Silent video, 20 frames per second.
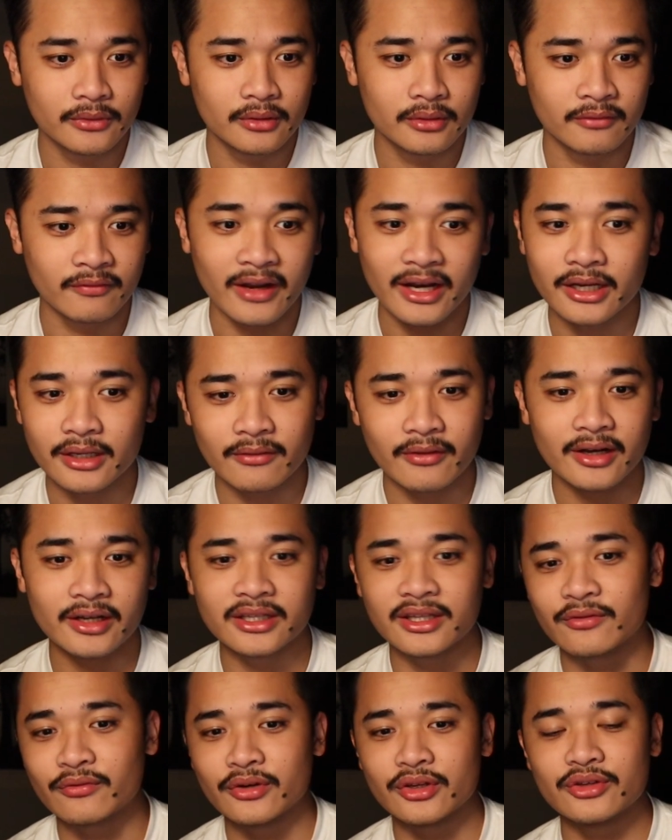very
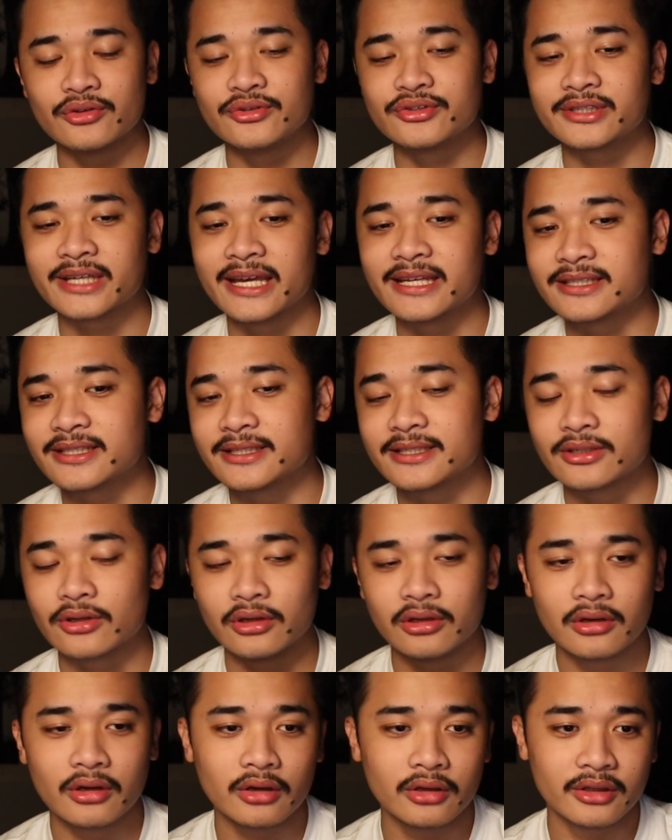different use cases
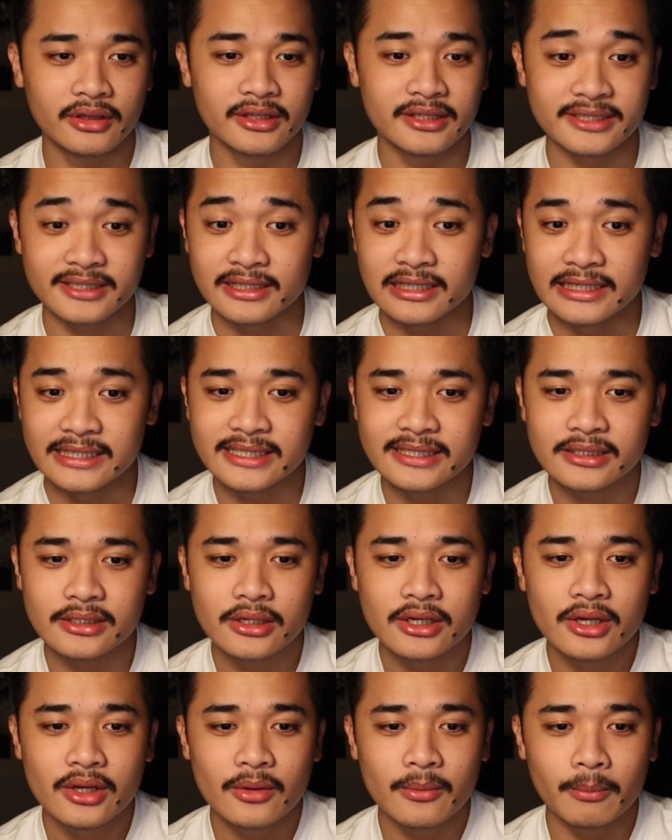on this list,
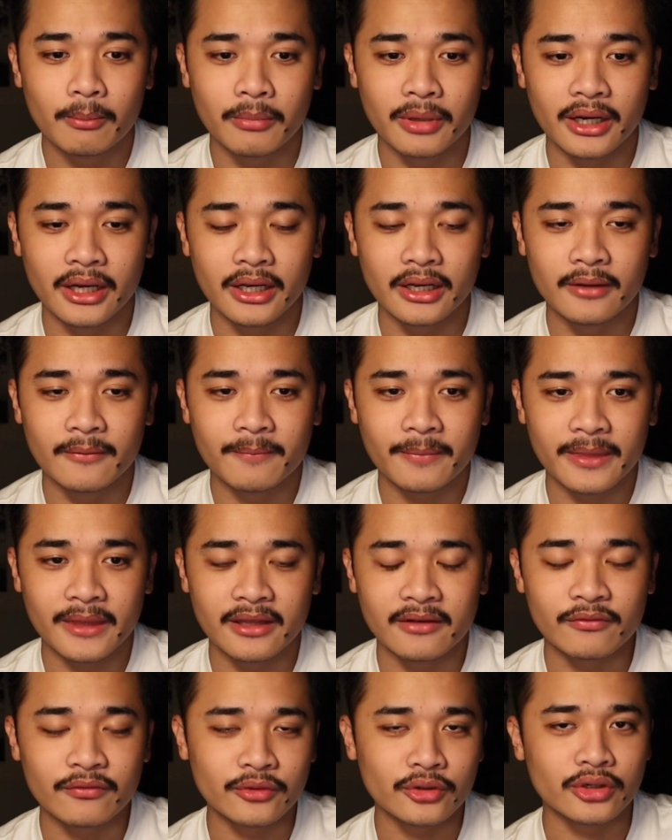but
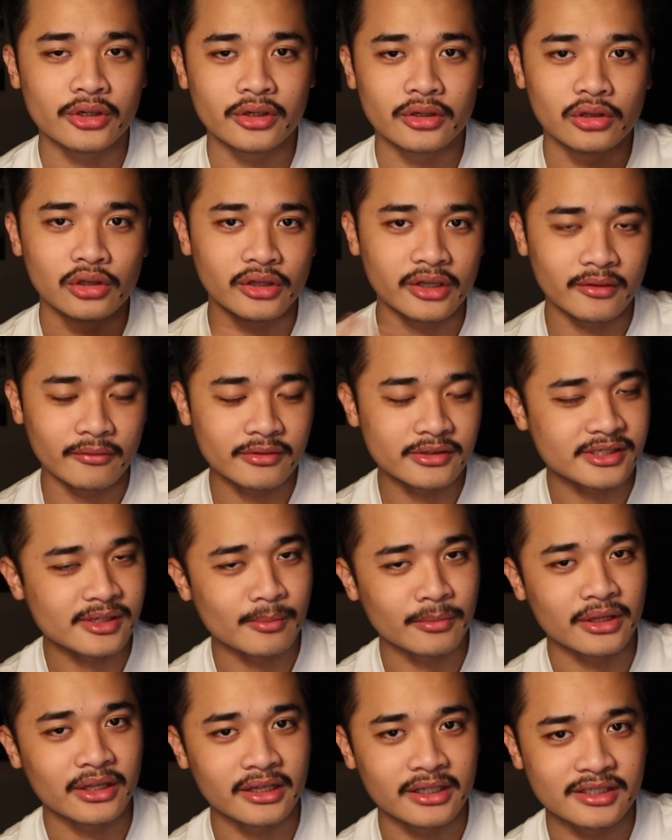if you're looking for
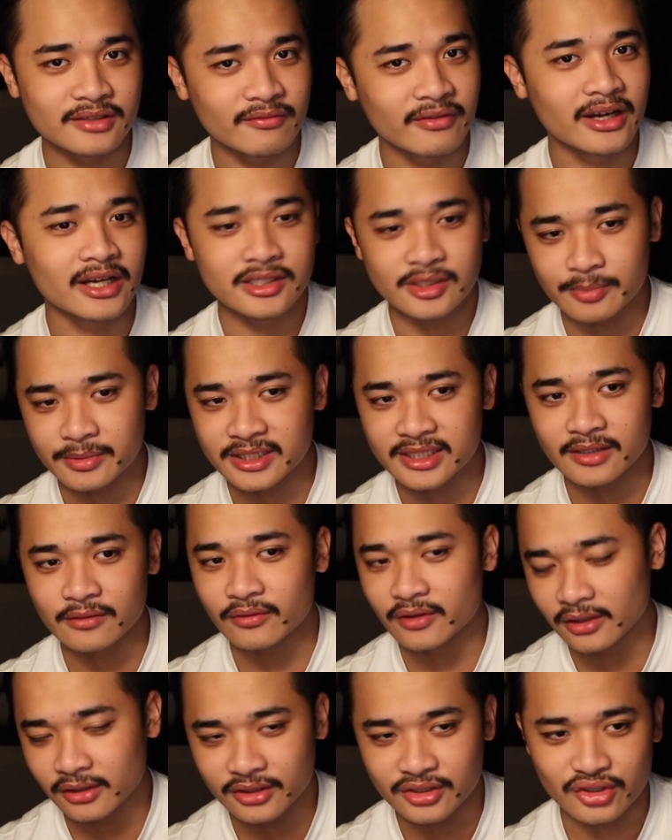something very
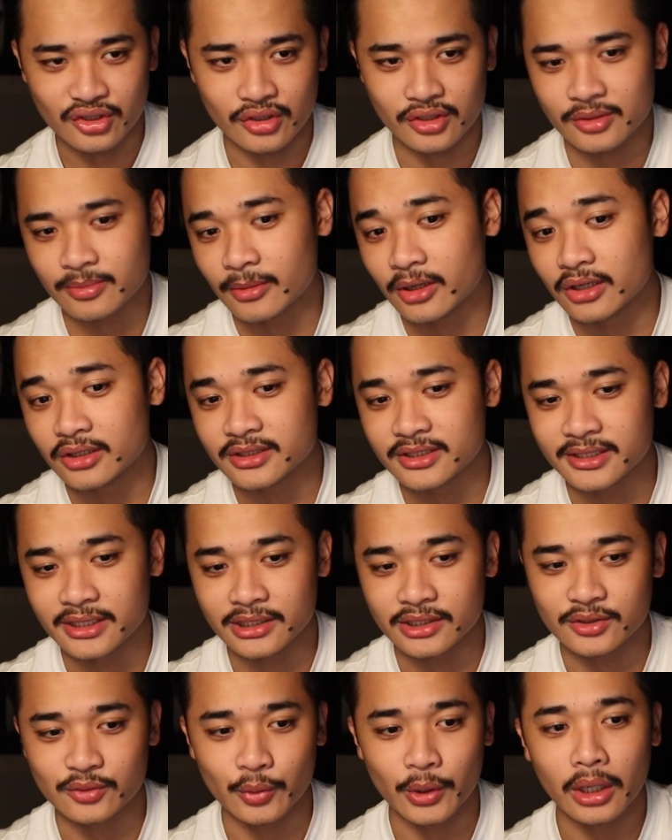specific, the search bar is
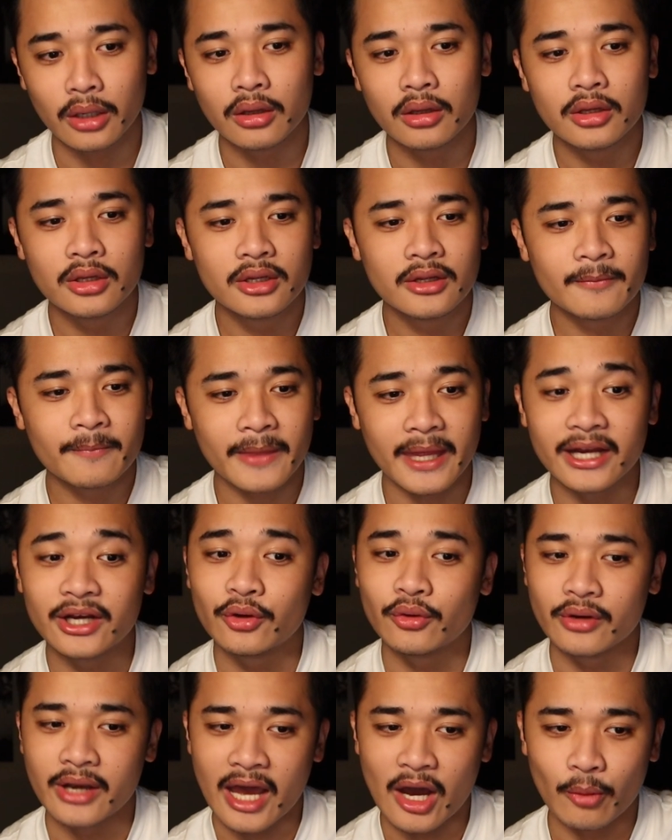here as well. I
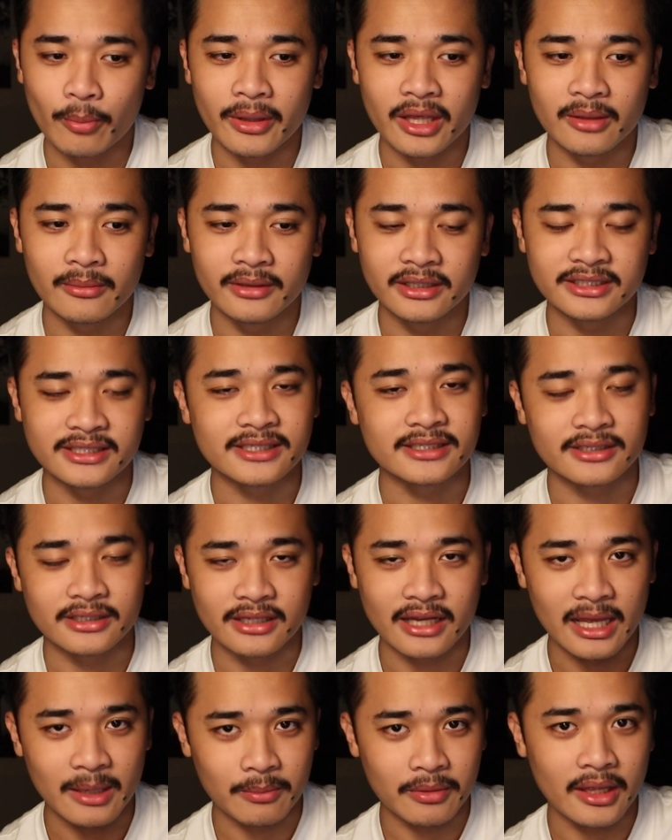know Now Payments is
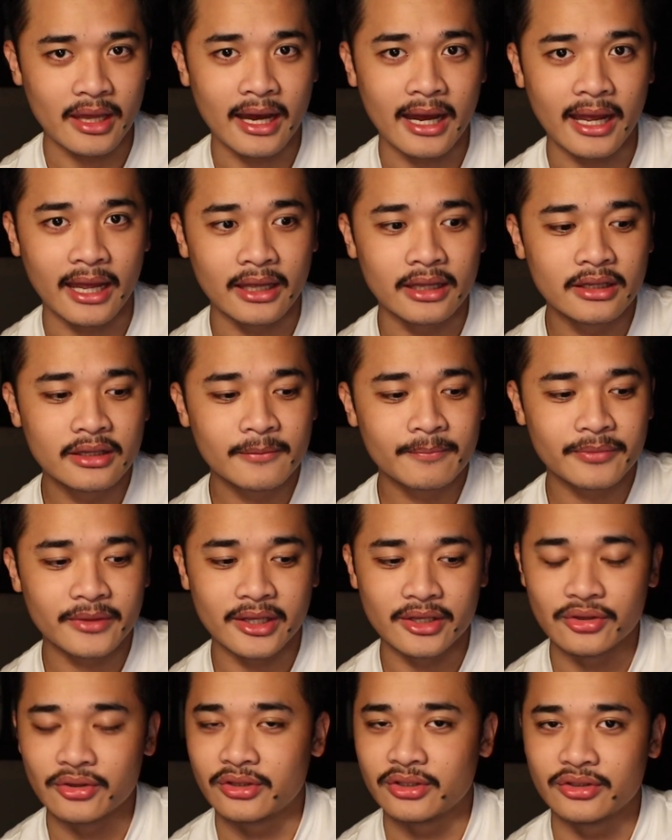an API
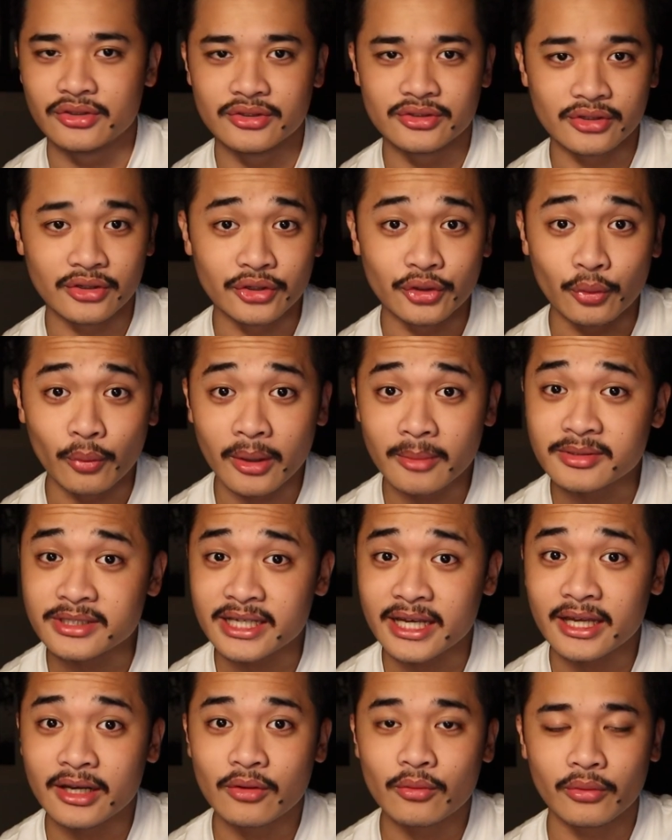that you can use on your
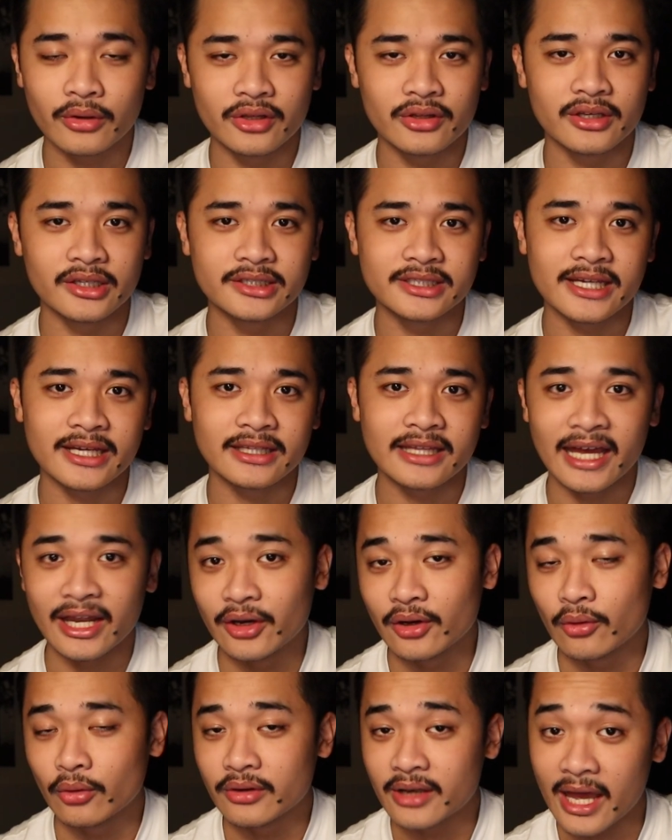website where you can take
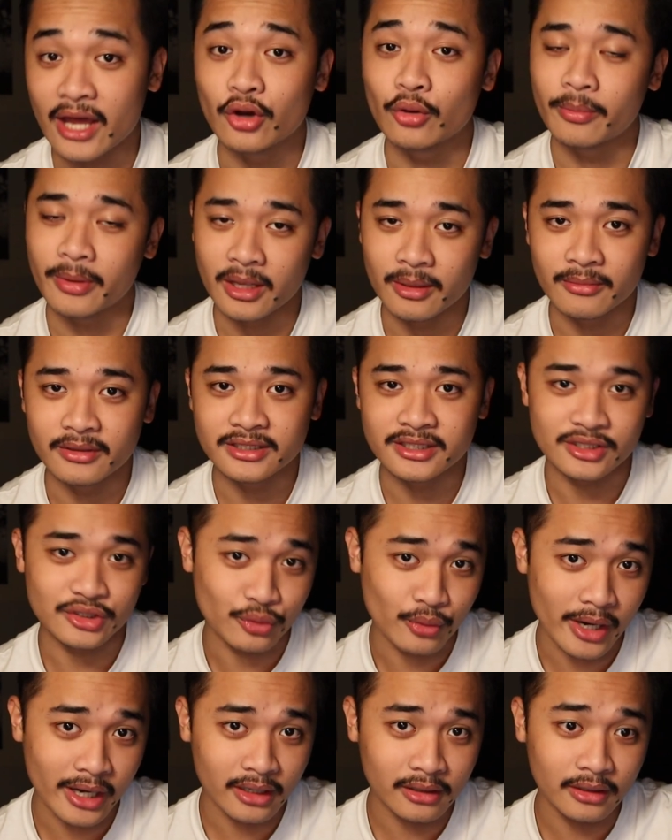Nano payments
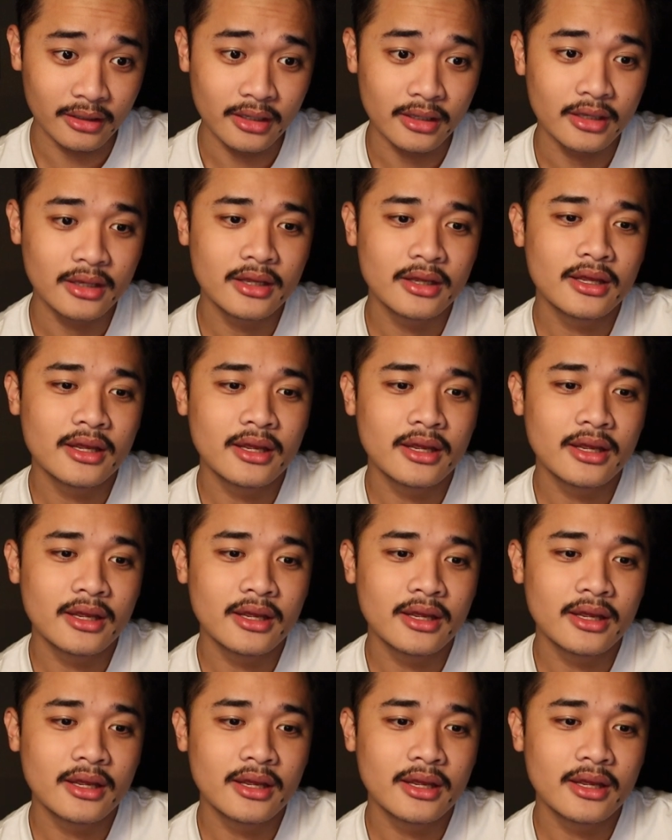directly.